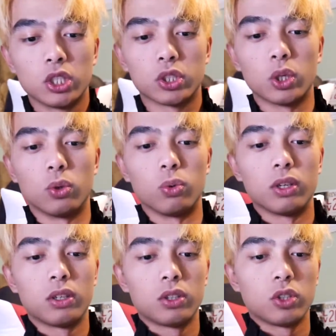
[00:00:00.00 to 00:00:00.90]

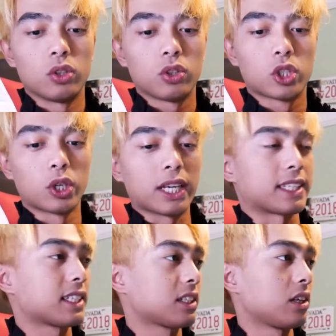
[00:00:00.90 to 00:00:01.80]
So,
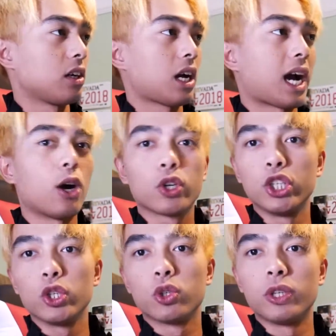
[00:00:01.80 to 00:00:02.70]
trust. How
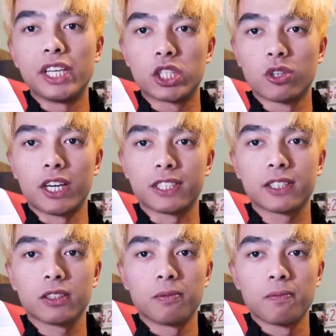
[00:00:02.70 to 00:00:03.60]
can you create
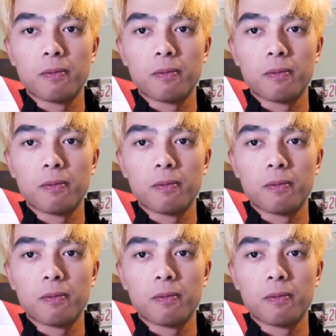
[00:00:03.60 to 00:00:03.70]
trust?